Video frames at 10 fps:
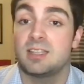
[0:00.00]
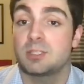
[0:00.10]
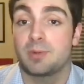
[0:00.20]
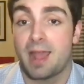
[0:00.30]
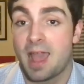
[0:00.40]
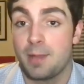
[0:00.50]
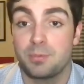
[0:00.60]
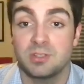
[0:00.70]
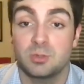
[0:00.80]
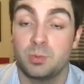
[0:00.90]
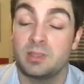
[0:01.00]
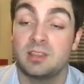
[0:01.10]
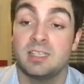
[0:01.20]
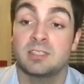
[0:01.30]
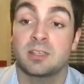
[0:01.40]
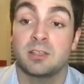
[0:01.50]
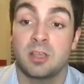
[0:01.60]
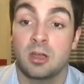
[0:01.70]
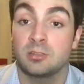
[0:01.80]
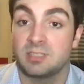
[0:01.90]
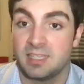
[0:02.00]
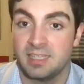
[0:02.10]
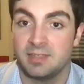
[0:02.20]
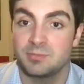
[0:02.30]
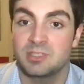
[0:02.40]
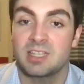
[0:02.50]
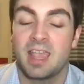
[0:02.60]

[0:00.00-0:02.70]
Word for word: That's what happens with these young teams.